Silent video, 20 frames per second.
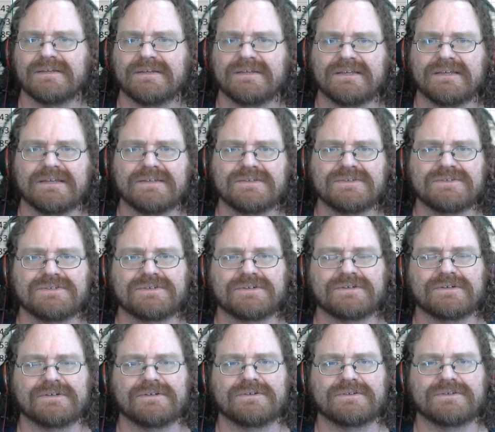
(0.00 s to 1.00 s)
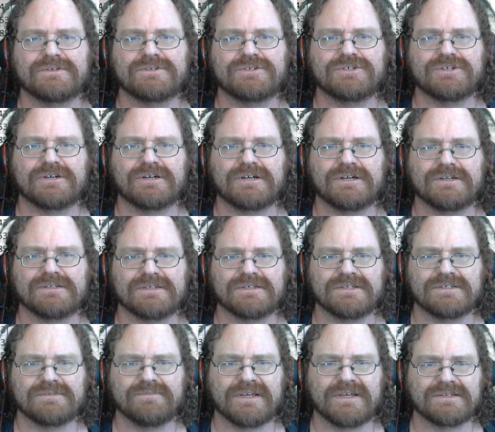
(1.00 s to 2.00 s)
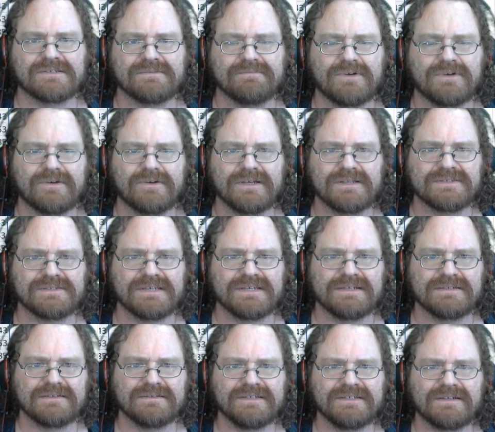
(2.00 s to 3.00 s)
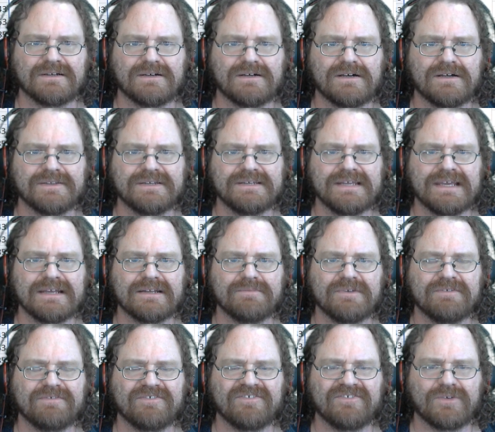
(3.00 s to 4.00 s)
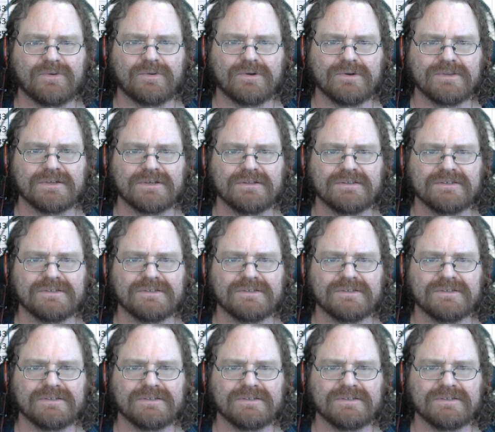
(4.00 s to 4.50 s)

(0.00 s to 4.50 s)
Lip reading: Insert charts, let's make some points, and delete all the data before the